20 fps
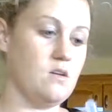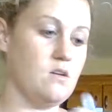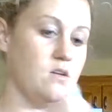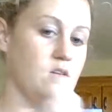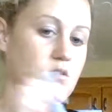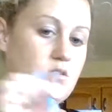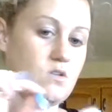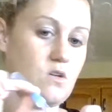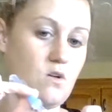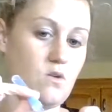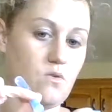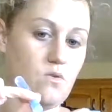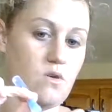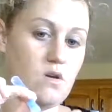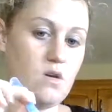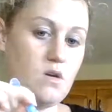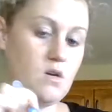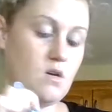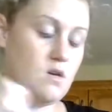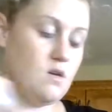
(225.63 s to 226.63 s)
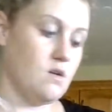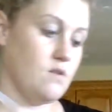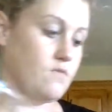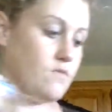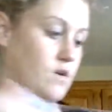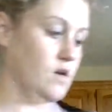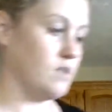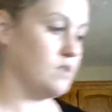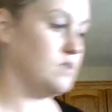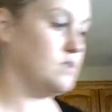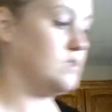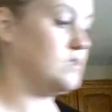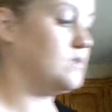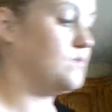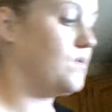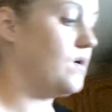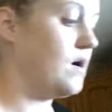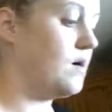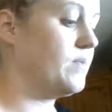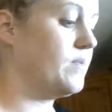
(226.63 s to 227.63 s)
So got this
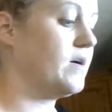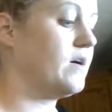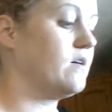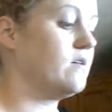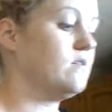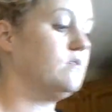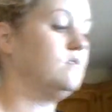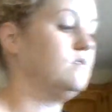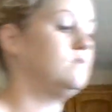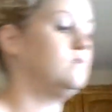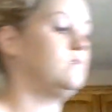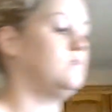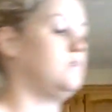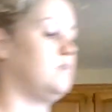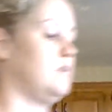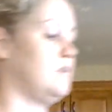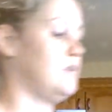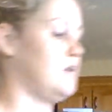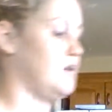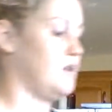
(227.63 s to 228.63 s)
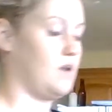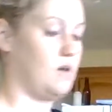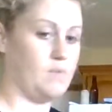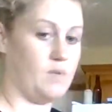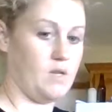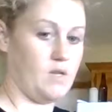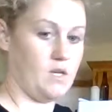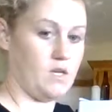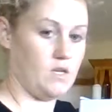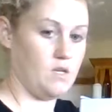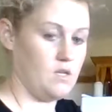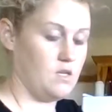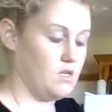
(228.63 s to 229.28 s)
swab here, and I'm going to